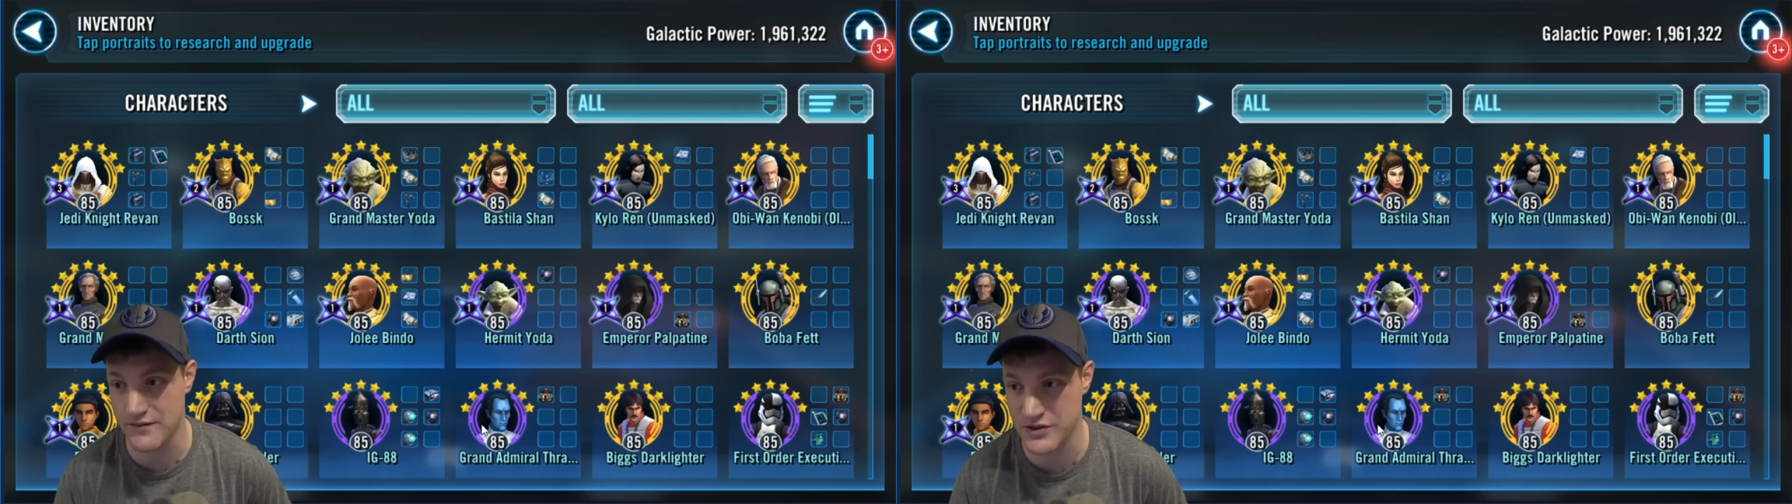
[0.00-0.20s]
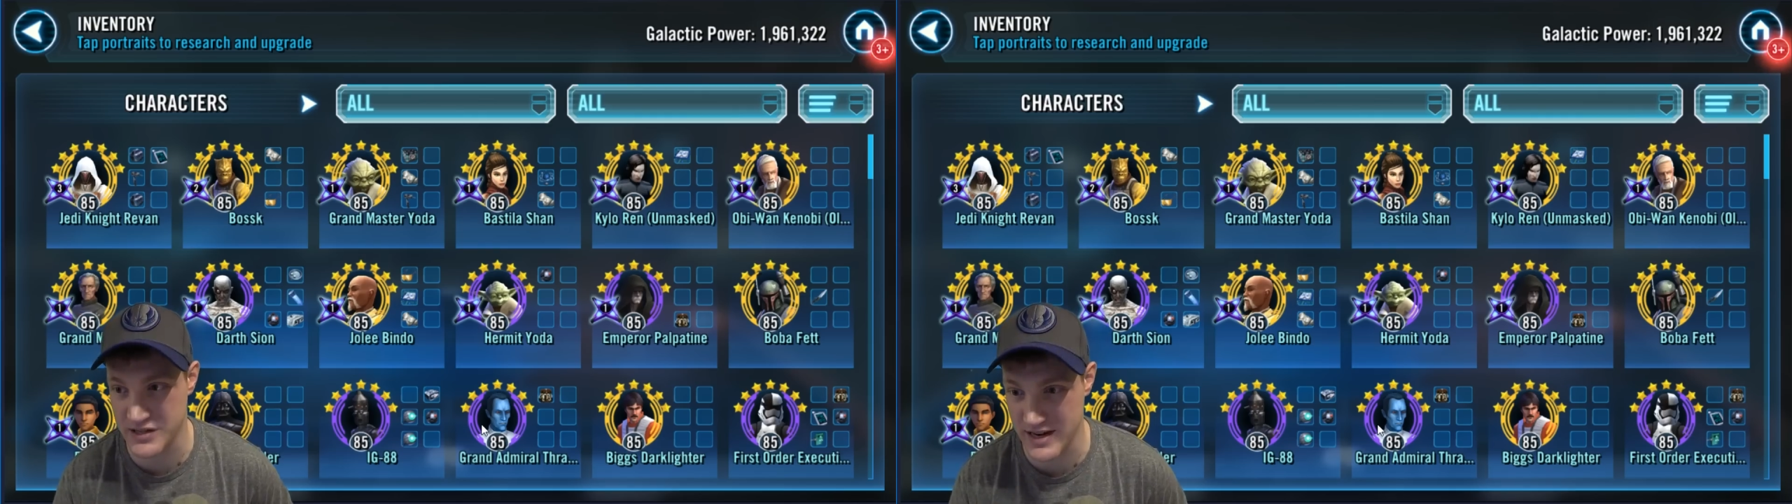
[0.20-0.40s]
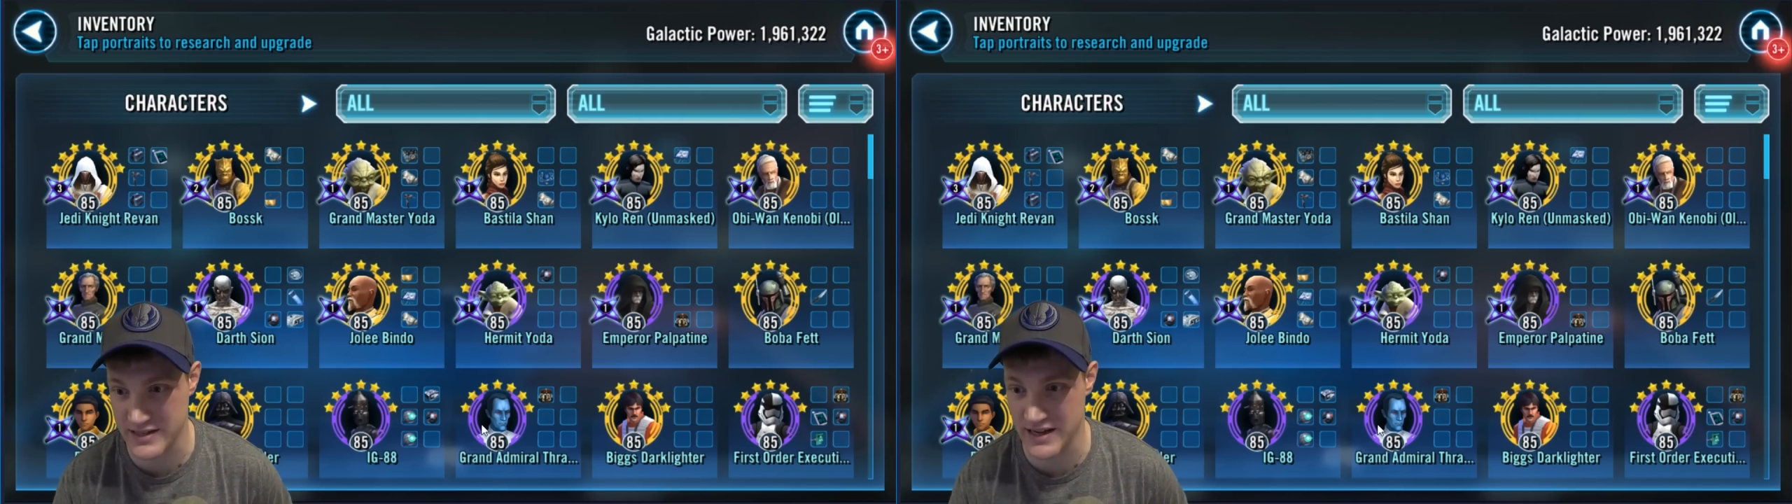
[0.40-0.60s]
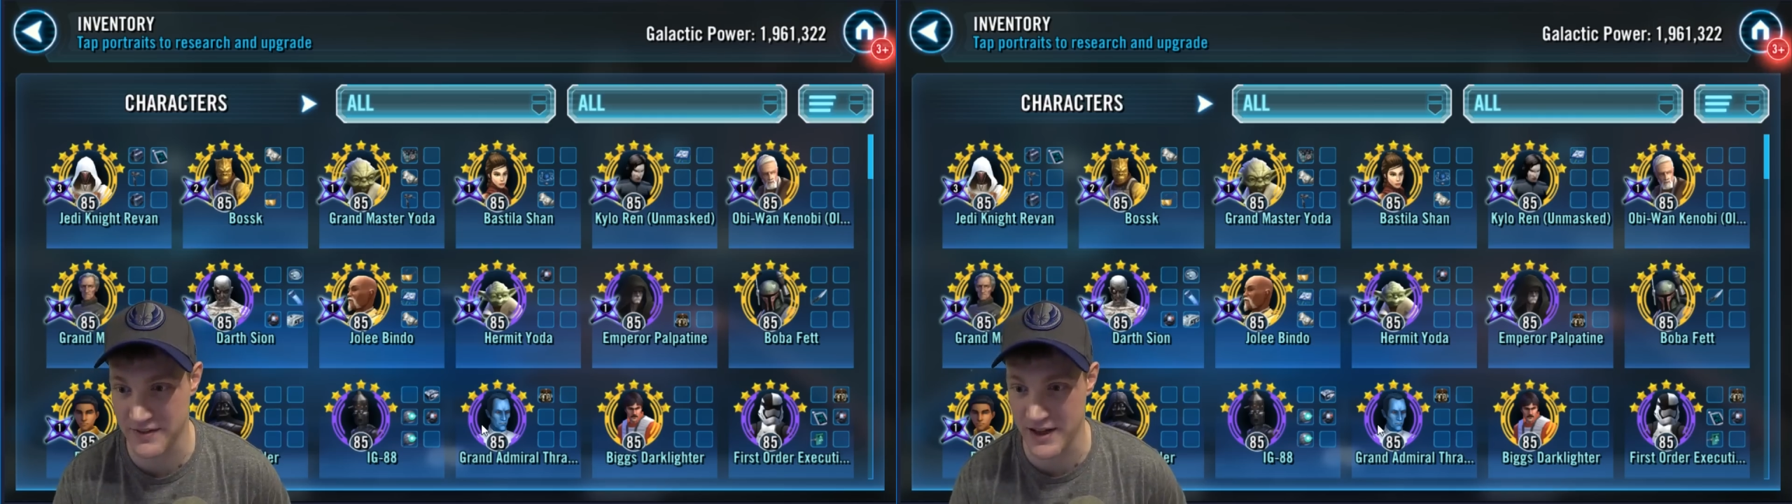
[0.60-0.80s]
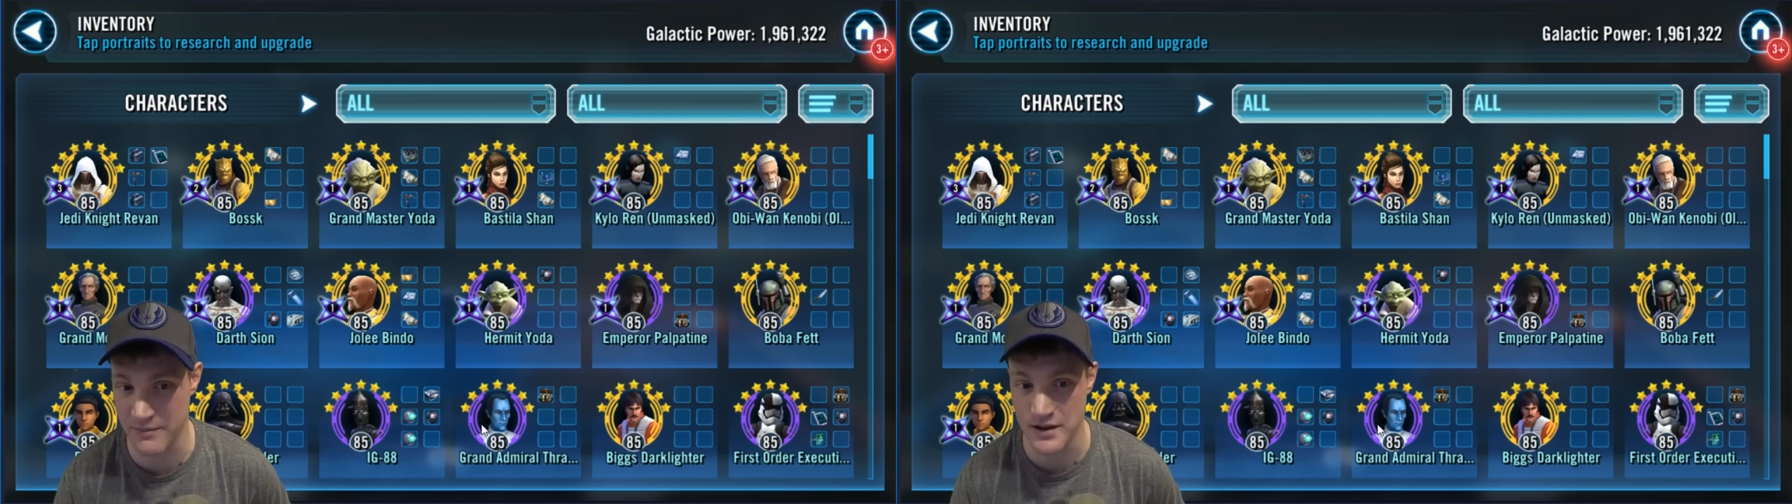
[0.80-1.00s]
a few Zetas
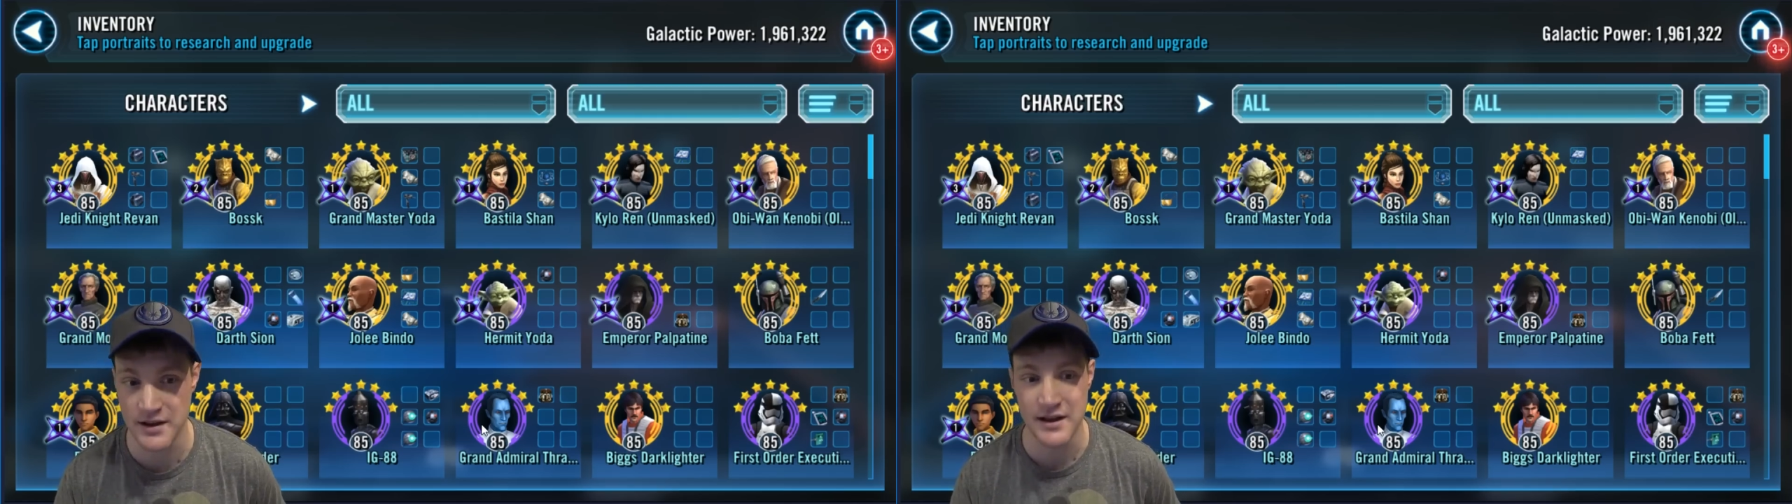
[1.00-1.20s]
on them,